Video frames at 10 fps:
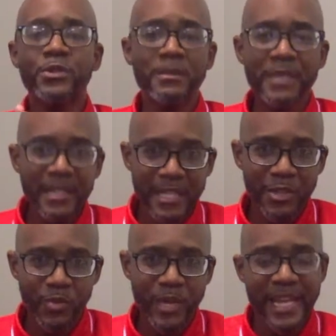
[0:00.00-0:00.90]
to be this
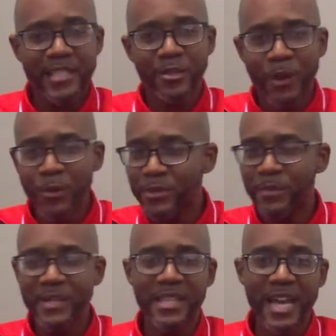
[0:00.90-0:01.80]
way and they're supposed to
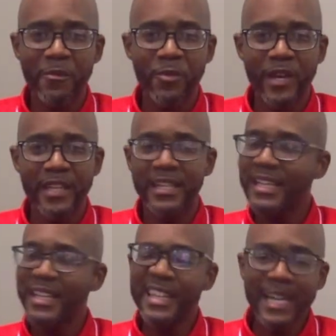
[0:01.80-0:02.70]
be that way.
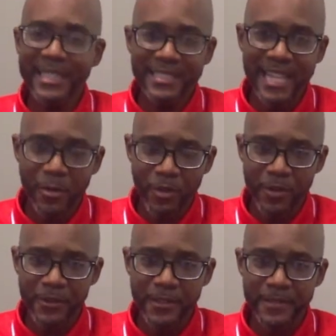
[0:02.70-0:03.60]
That does not work.